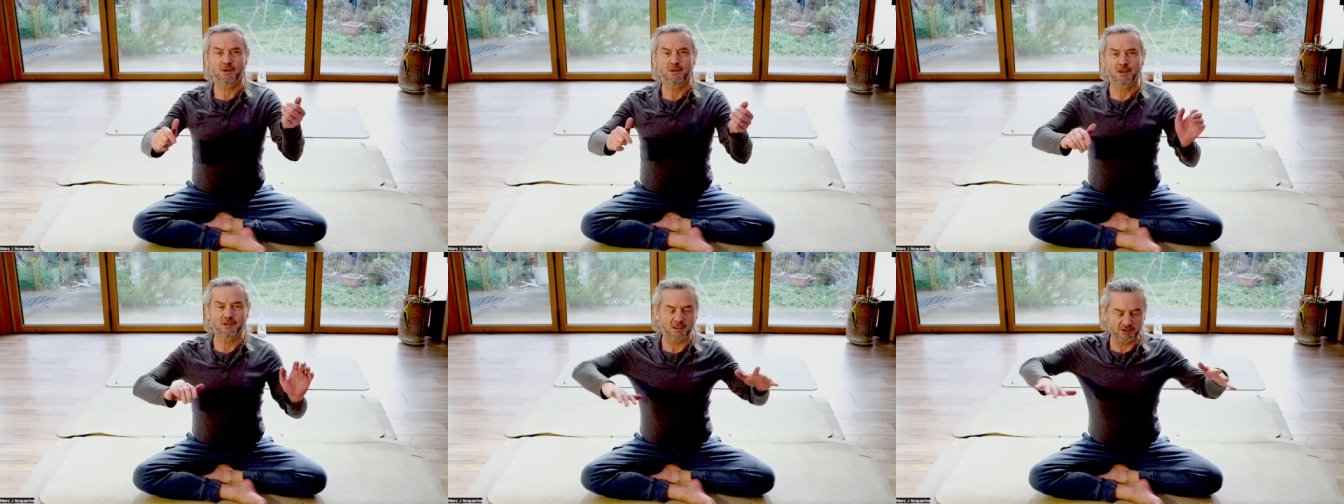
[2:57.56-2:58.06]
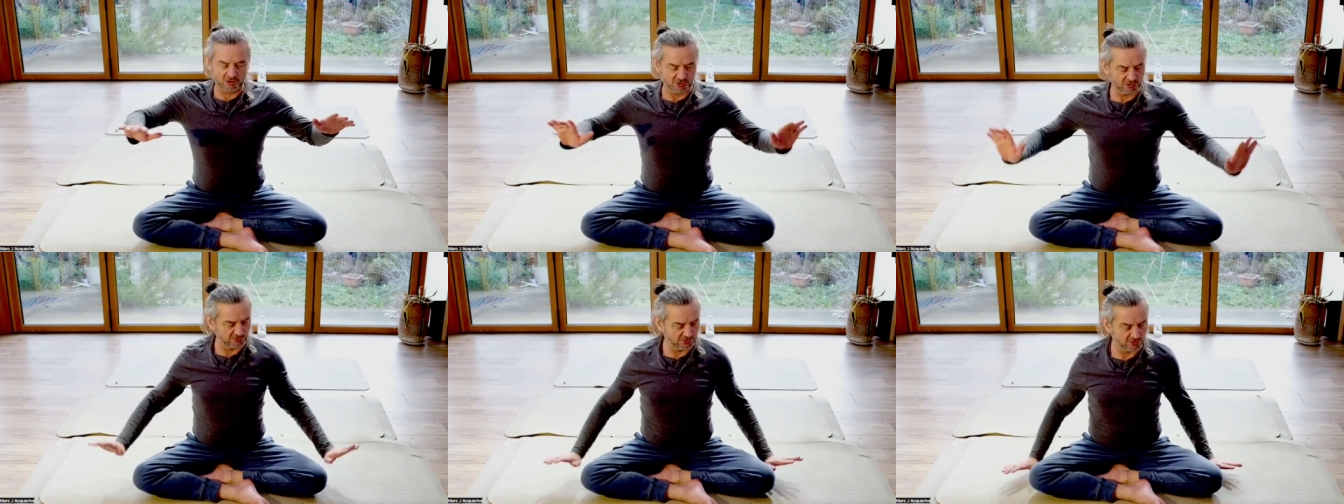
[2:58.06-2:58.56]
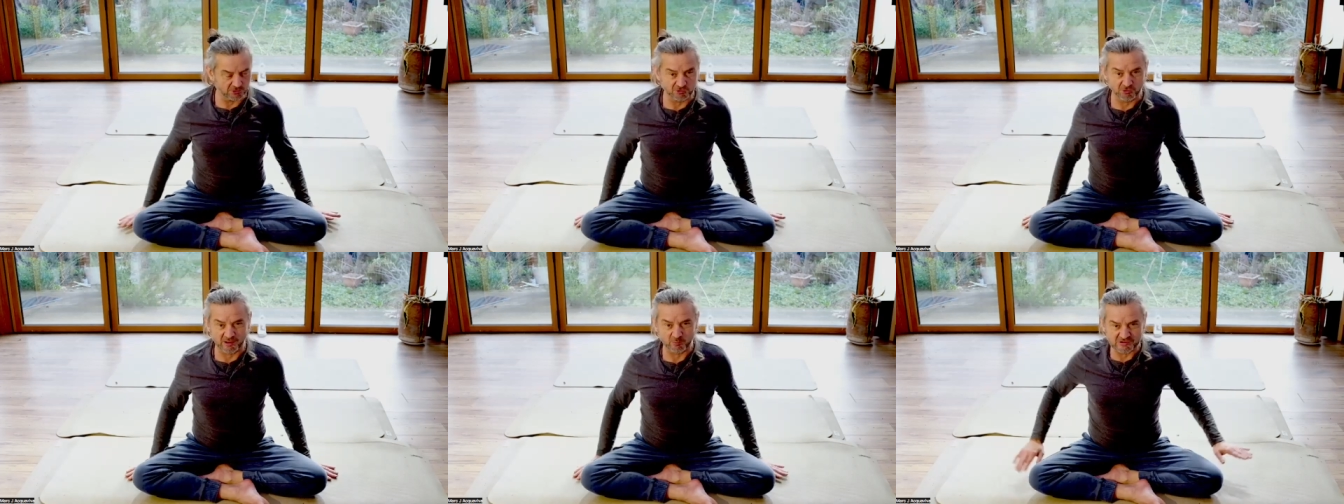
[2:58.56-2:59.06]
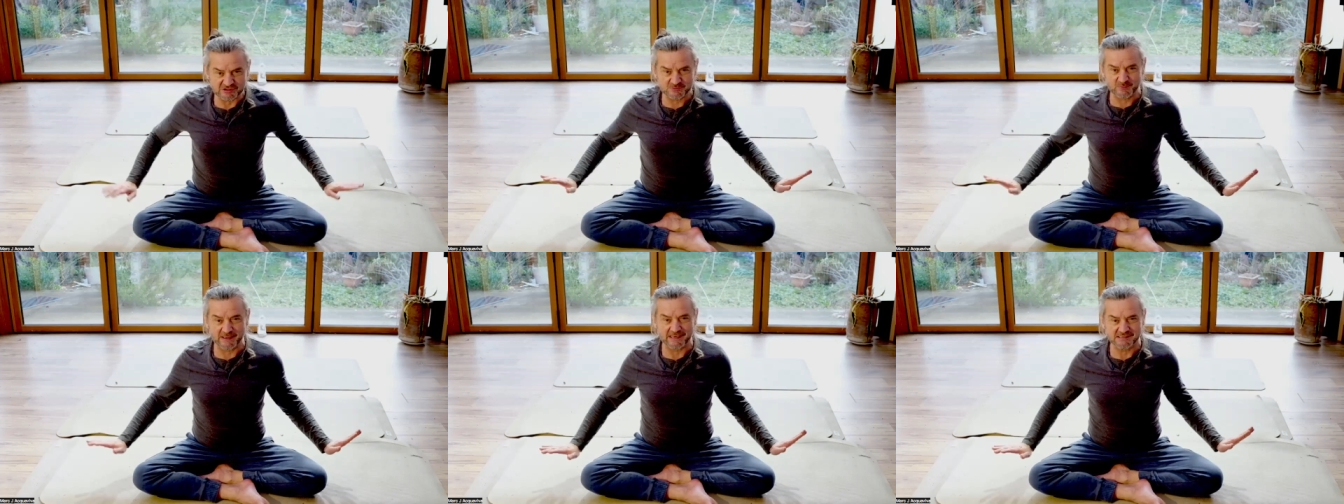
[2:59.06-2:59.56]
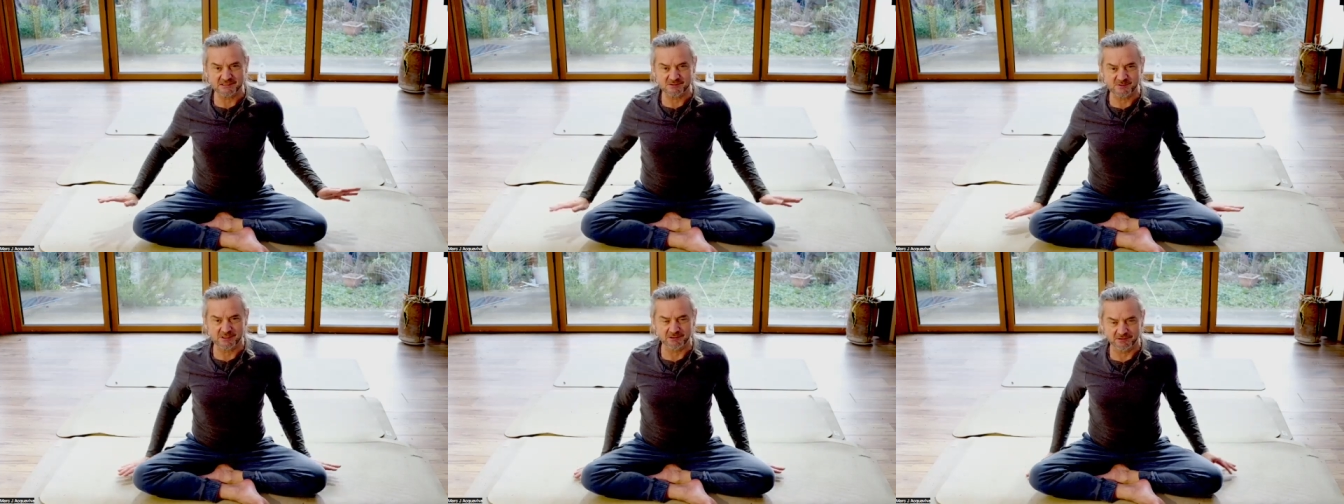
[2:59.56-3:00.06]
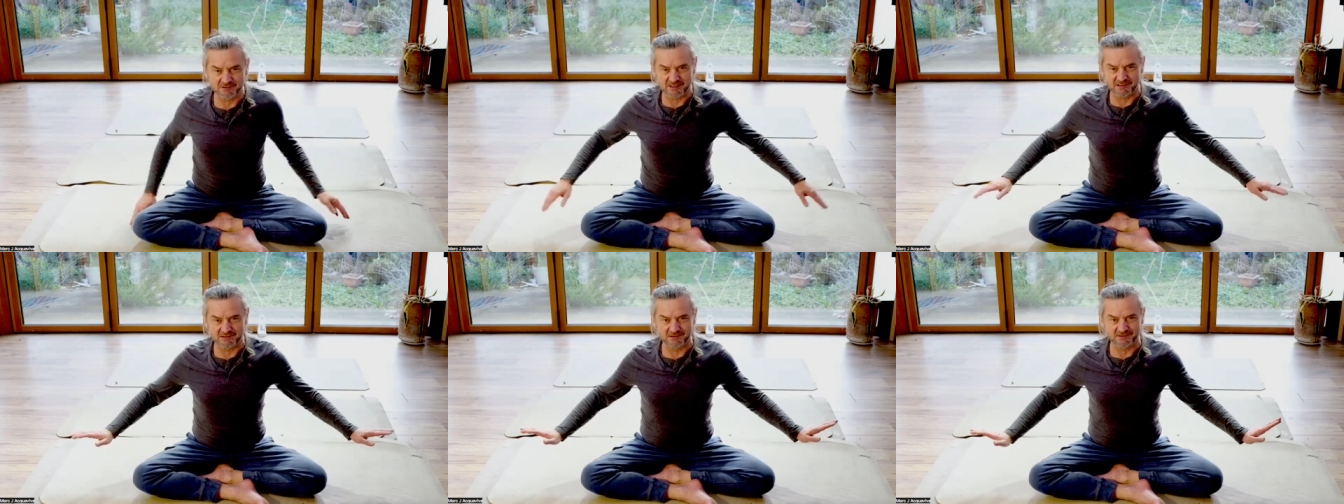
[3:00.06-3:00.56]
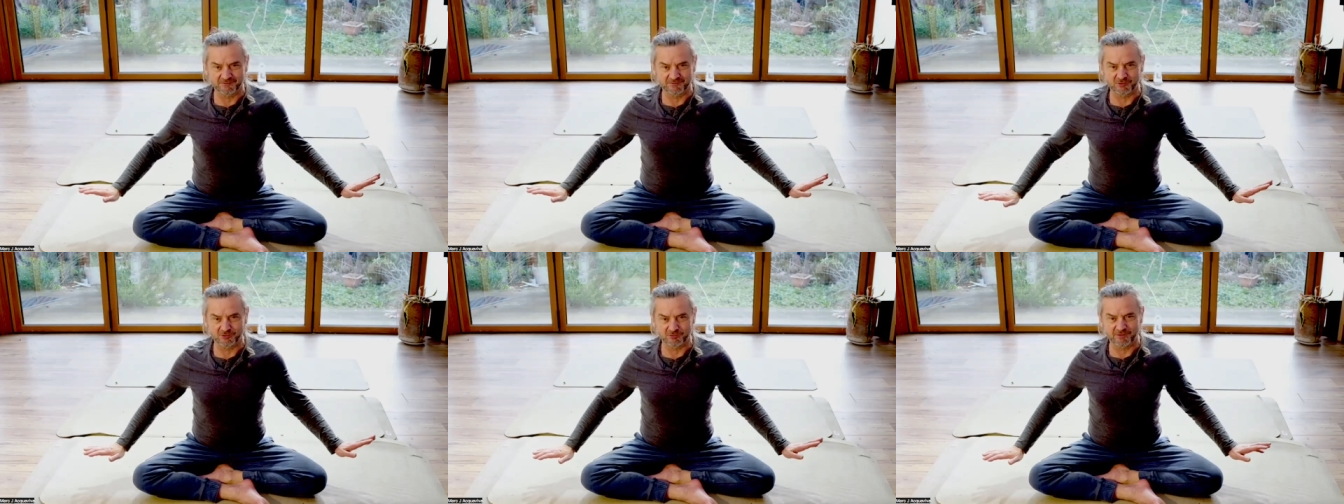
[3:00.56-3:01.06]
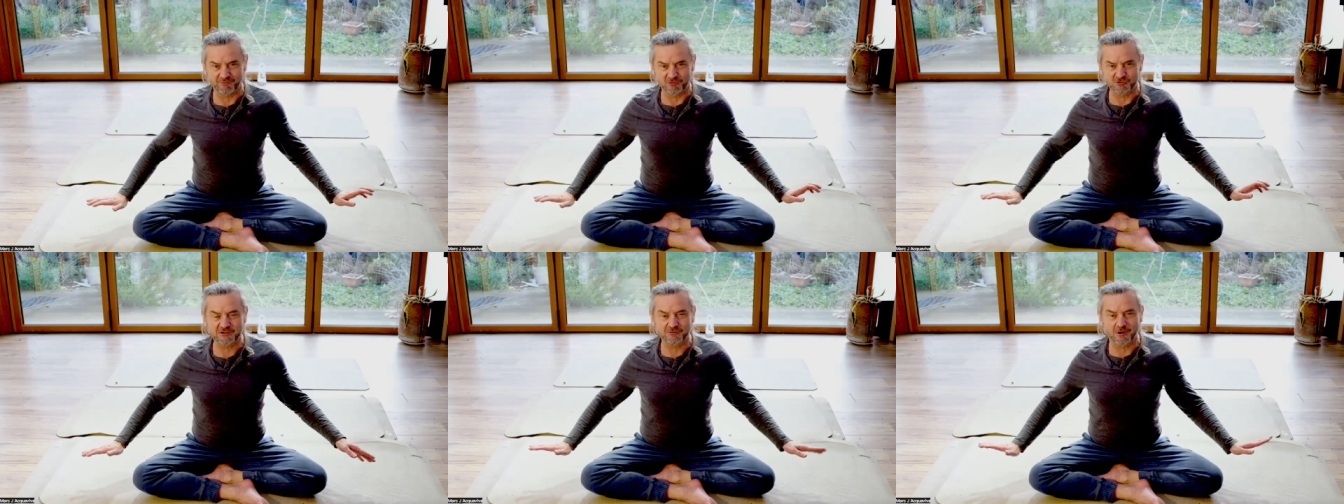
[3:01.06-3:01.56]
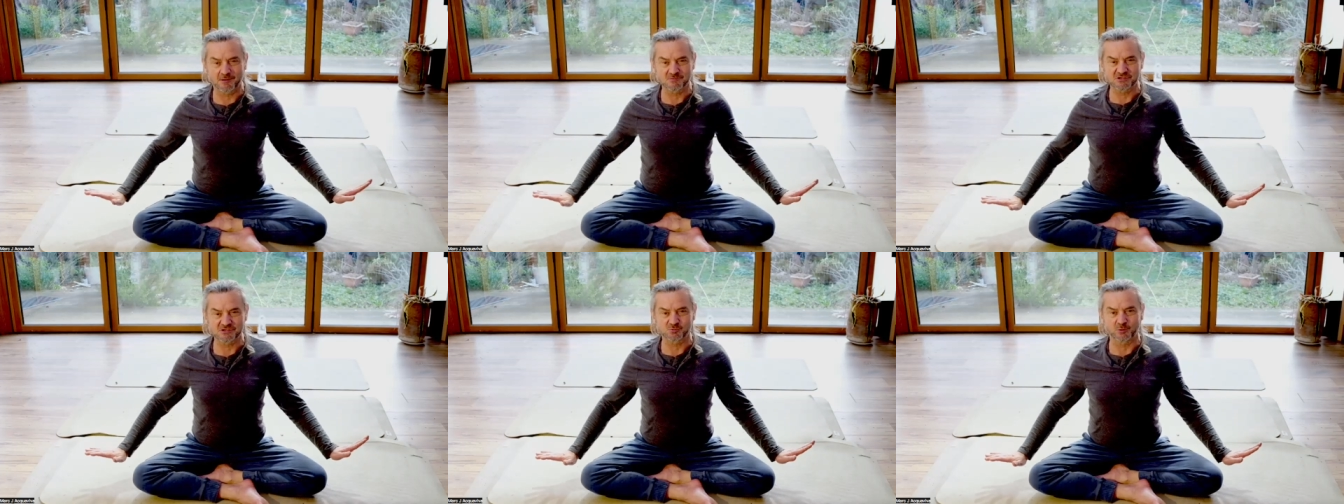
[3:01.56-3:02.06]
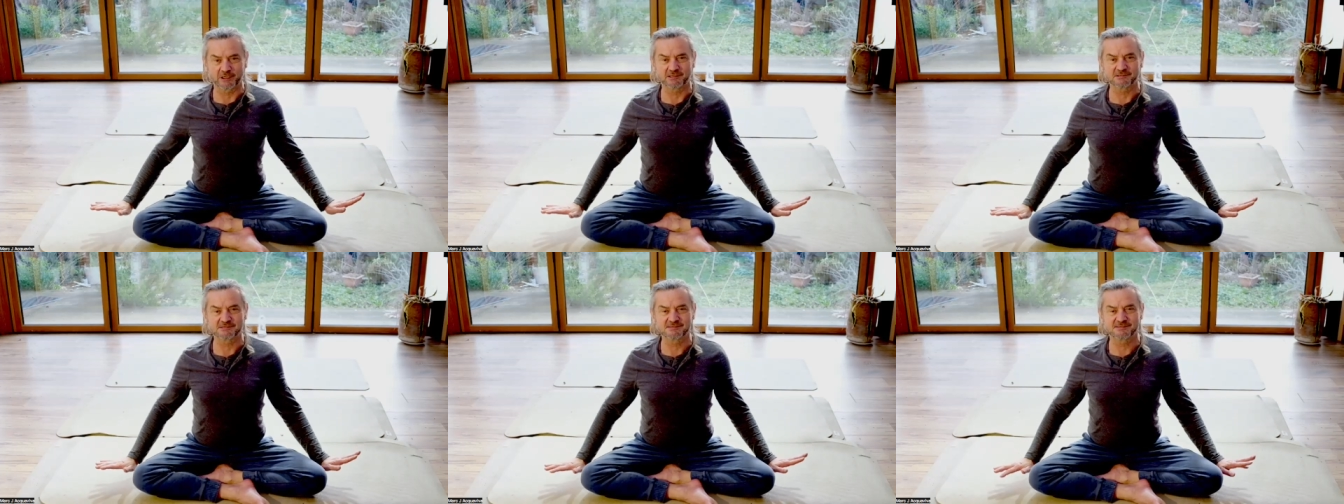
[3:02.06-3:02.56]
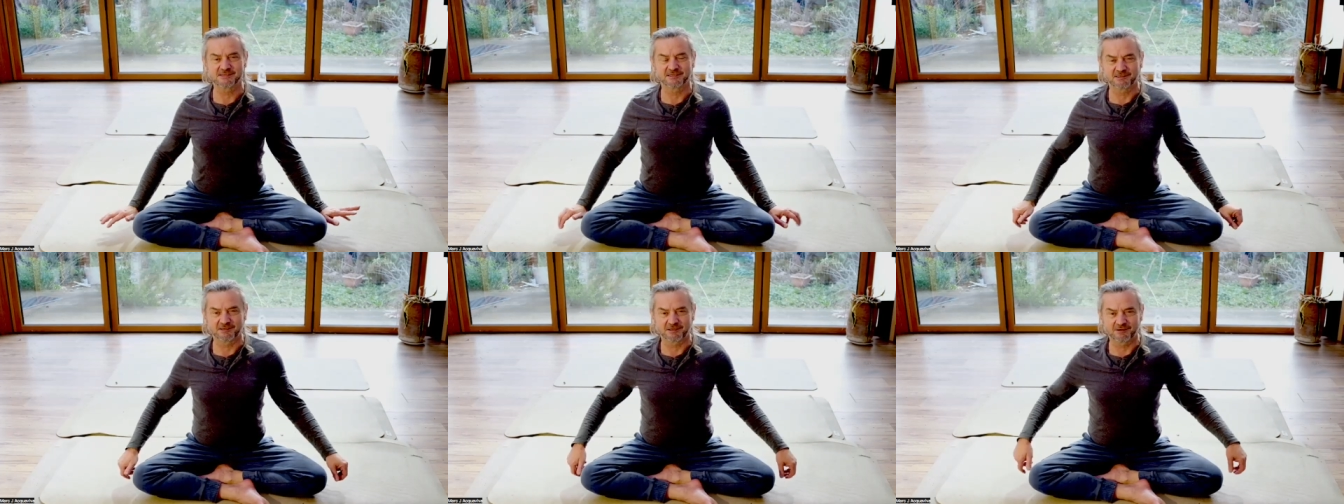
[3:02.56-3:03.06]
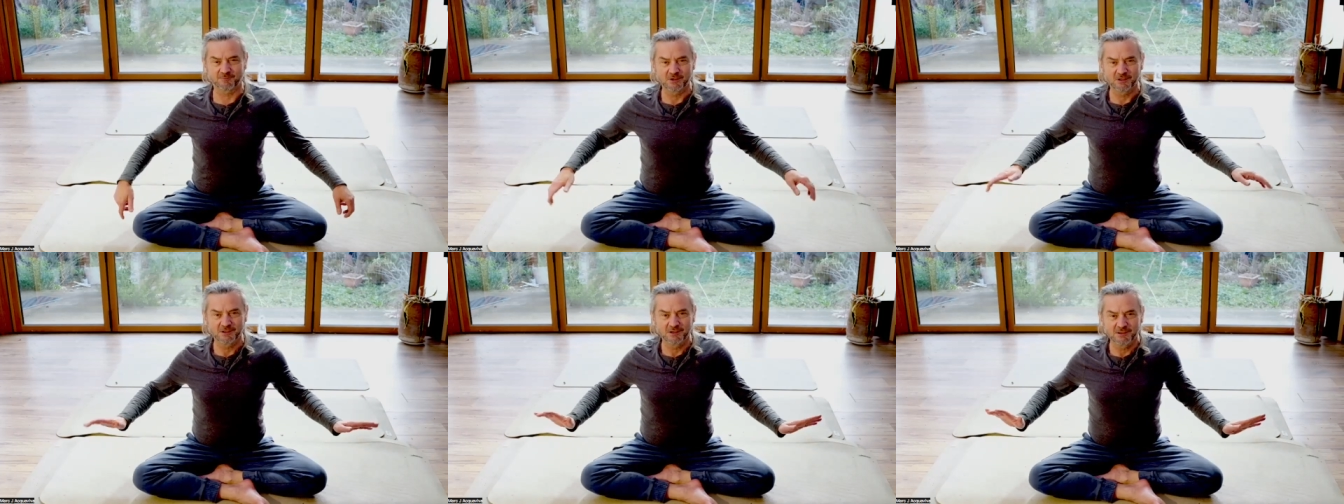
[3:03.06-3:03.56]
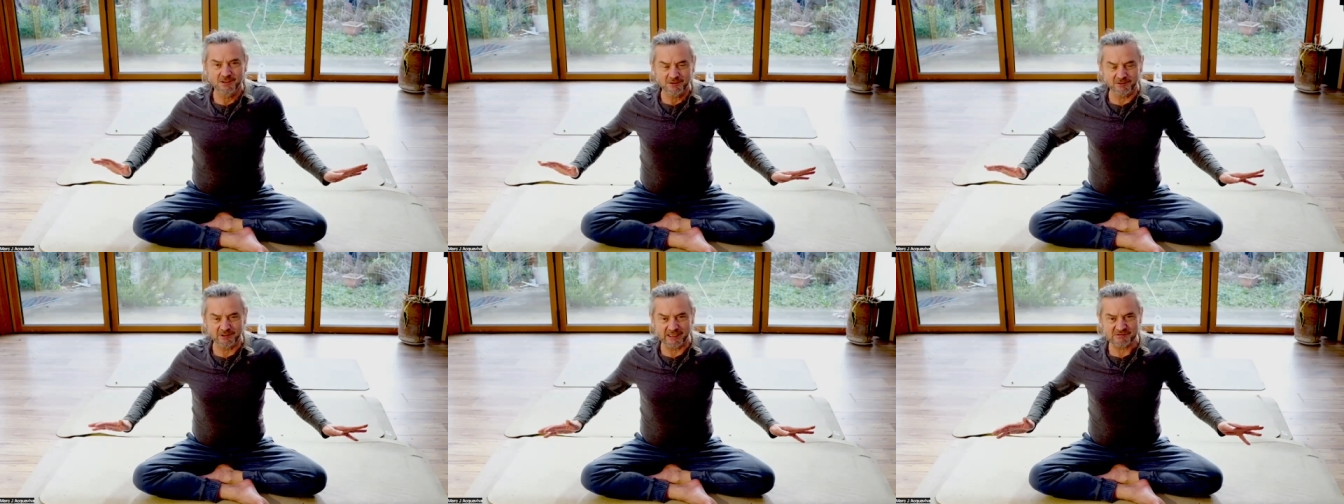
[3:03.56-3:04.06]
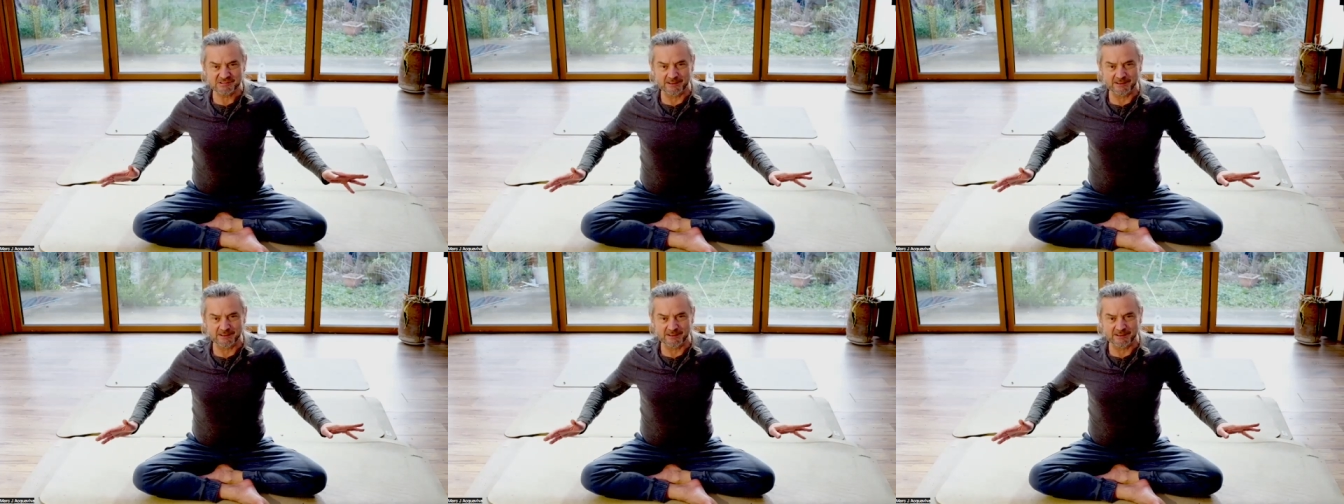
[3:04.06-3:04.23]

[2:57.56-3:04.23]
And and you can you can do that with space as well. If you if you treat your arms as wings, then um, you can get the